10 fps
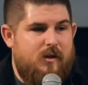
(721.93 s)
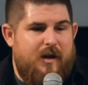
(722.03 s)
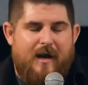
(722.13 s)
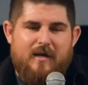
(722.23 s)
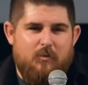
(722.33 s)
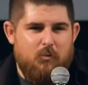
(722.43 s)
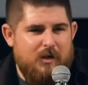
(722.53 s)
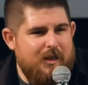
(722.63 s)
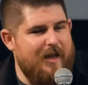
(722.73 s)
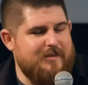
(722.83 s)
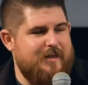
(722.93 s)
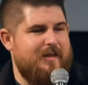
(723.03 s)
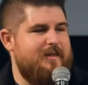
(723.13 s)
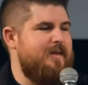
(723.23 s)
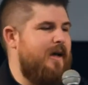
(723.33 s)
And I didn't realize it
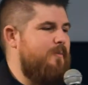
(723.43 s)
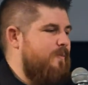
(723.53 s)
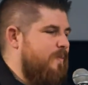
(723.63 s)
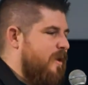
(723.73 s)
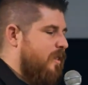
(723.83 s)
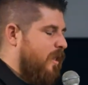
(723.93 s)
at the time.